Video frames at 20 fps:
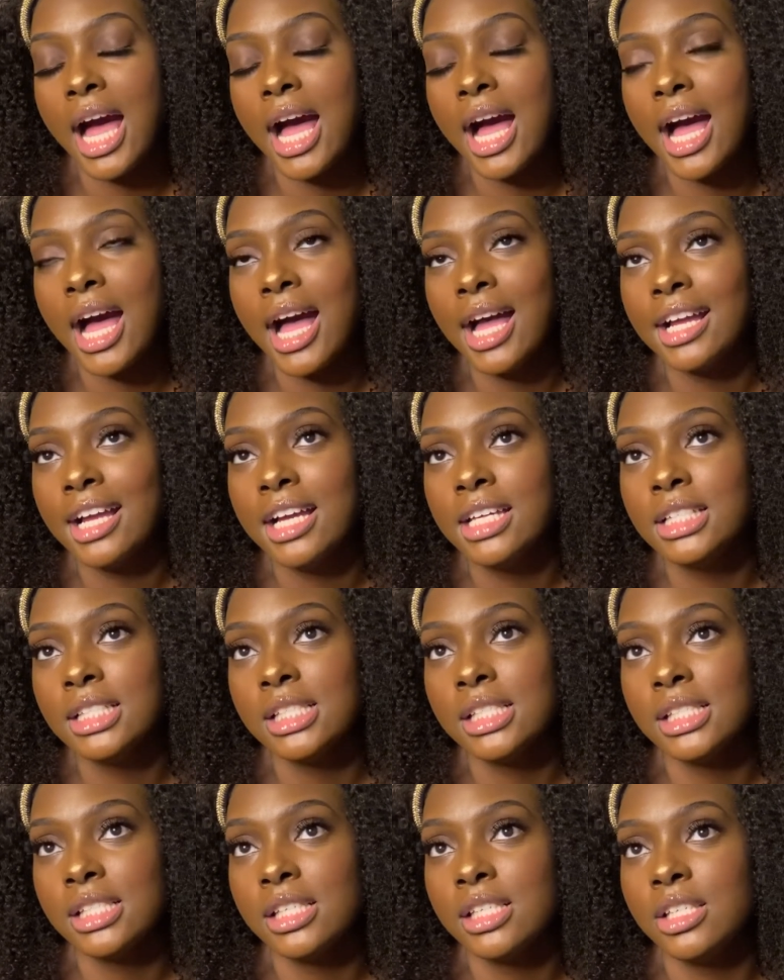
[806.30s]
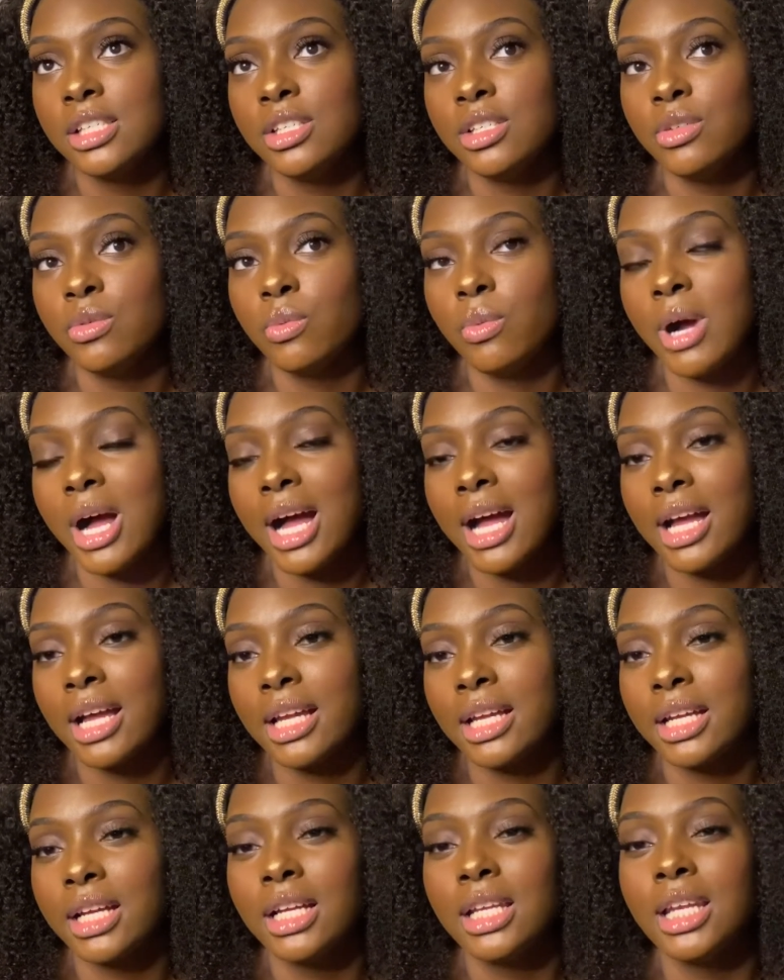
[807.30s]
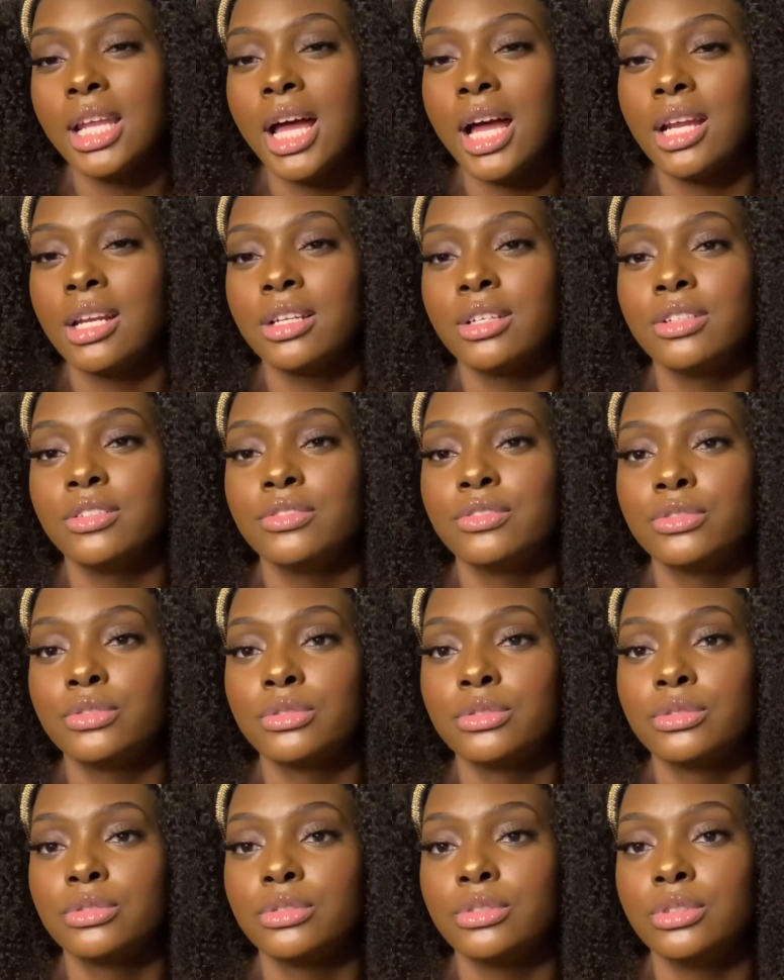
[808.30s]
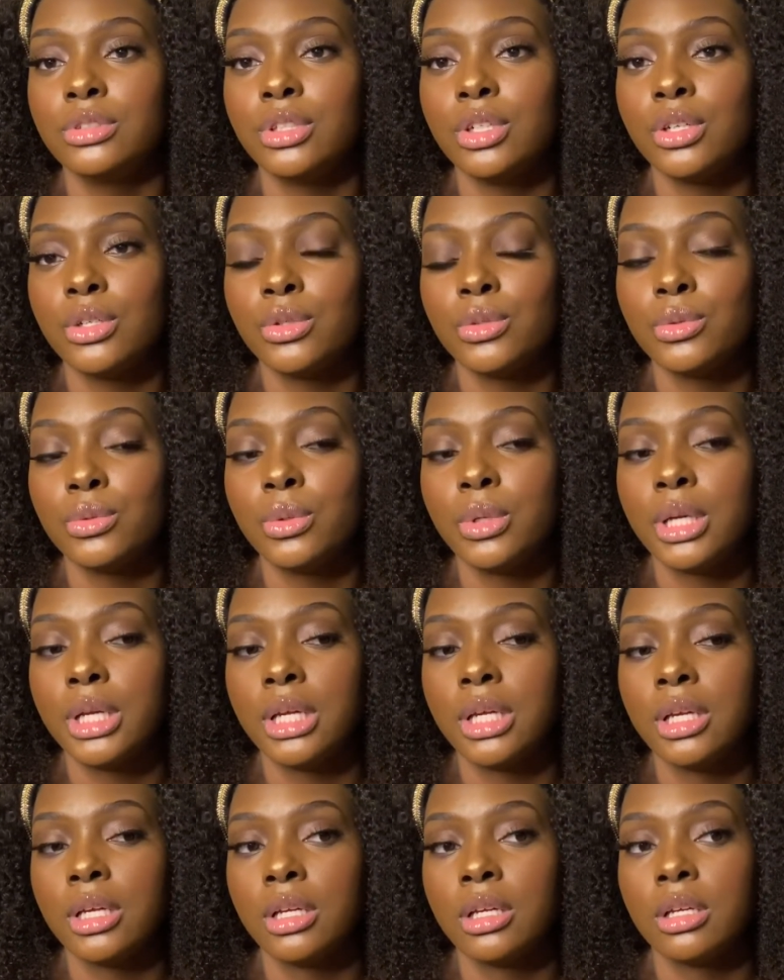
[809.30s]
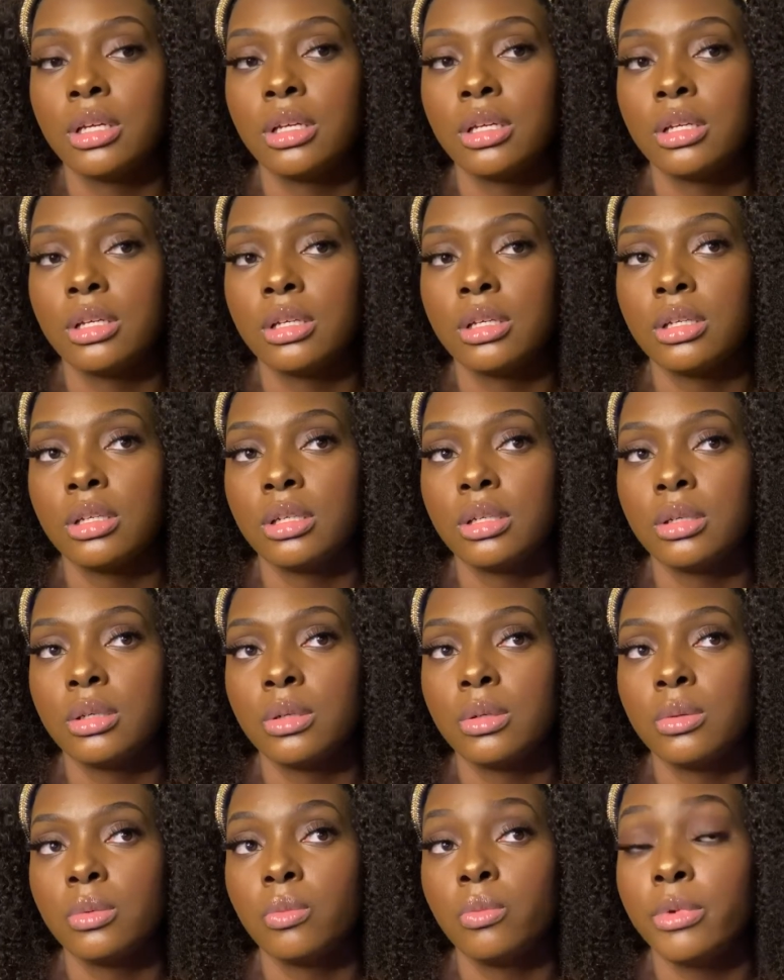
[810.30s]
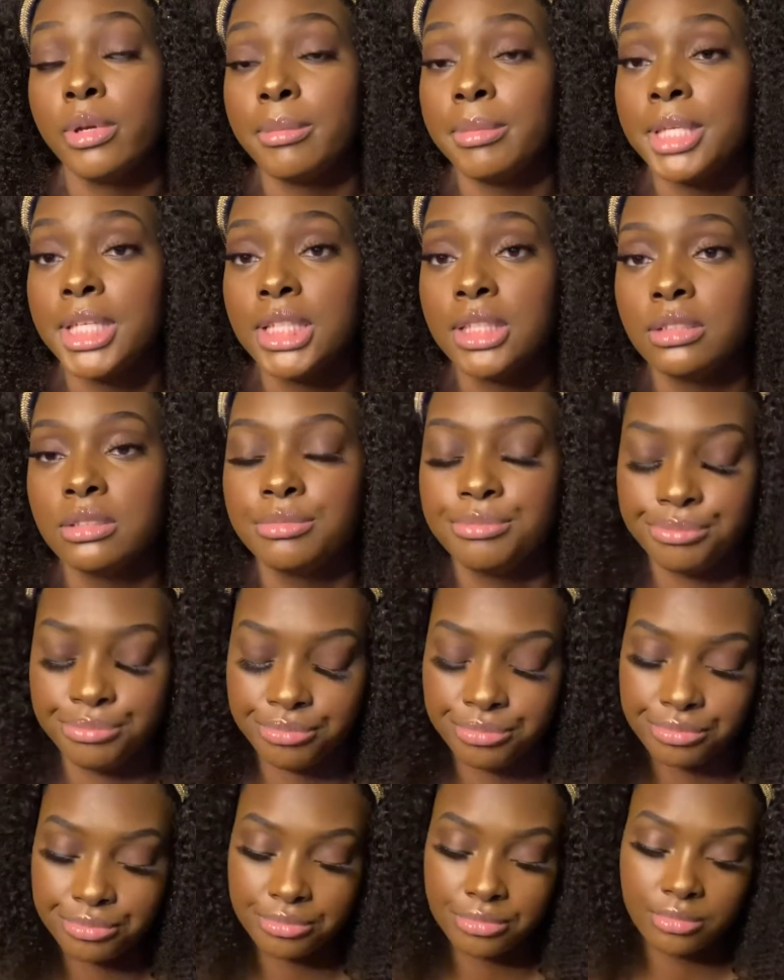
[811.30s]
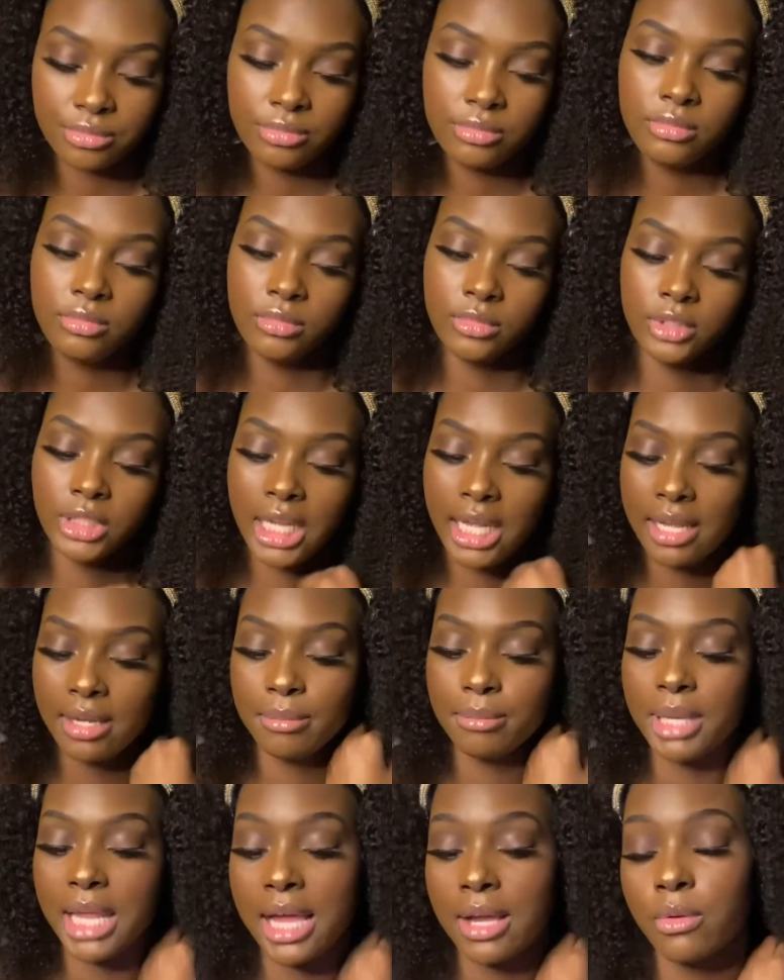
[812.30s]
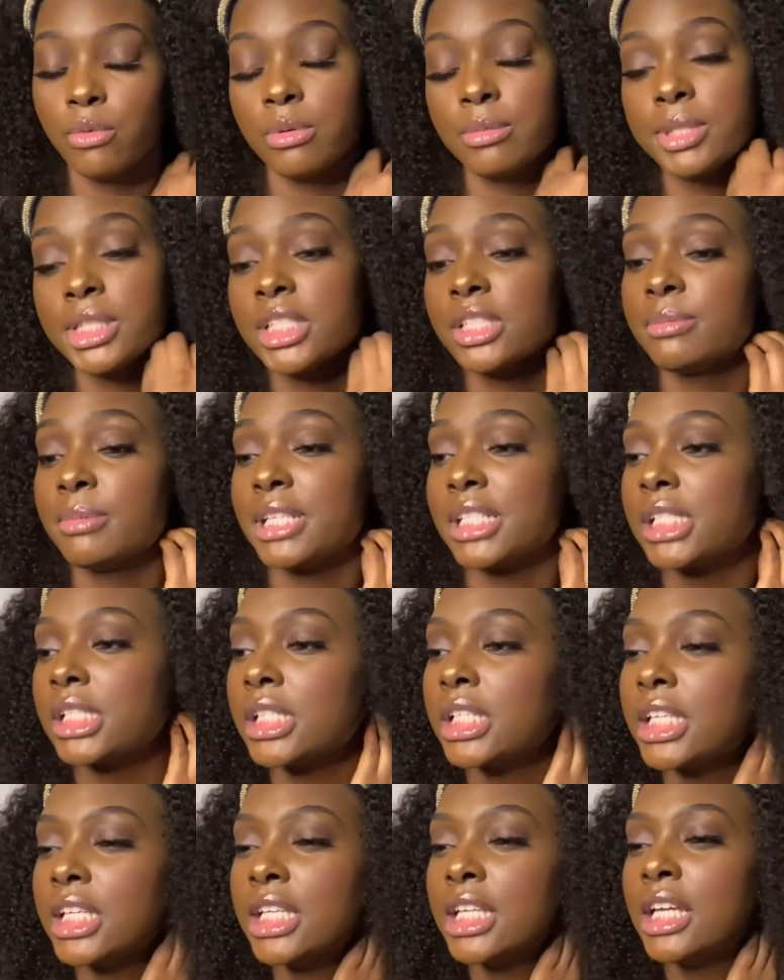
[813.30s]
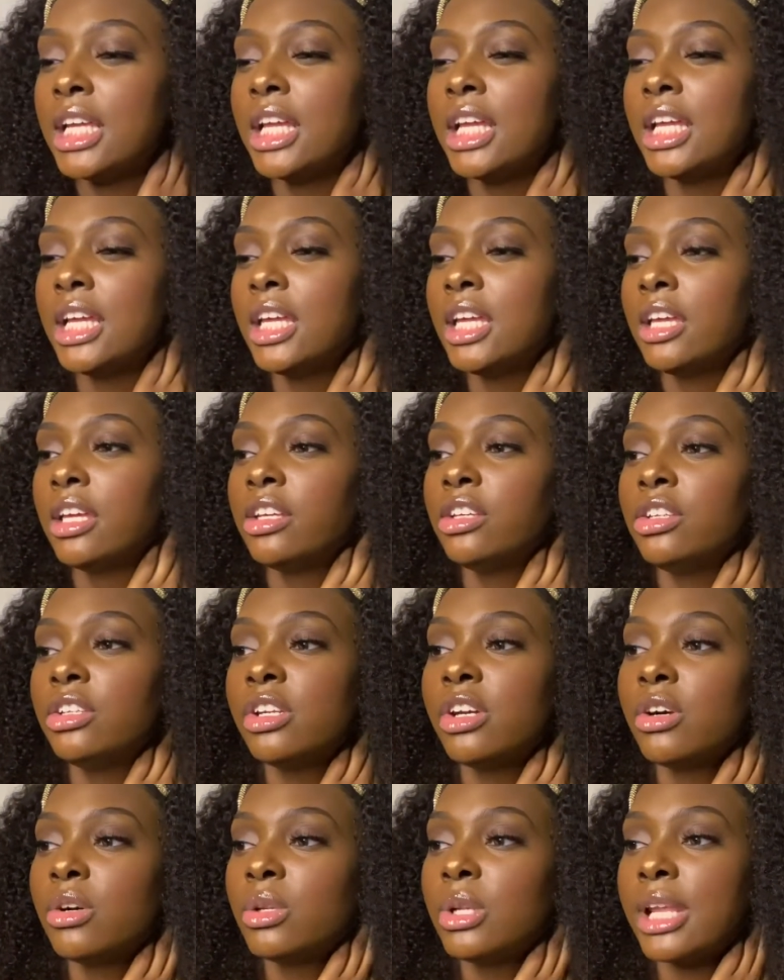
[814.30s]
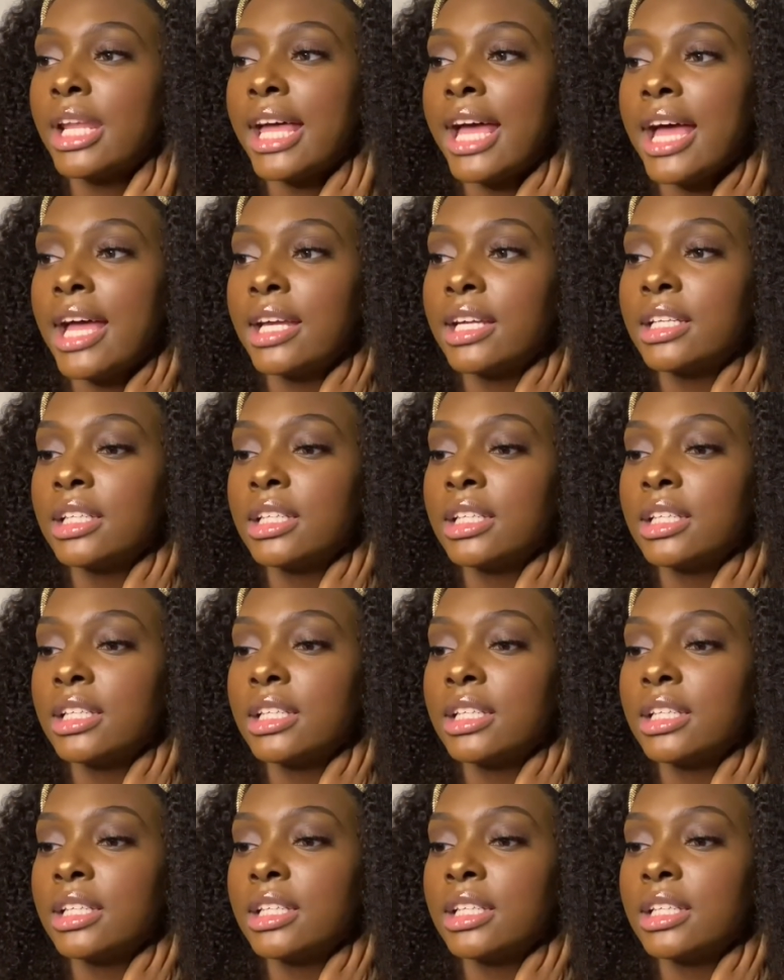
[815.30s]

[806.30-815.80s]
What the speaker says: I kind of see why a lot of, you know, women and Black women especially, you know, lack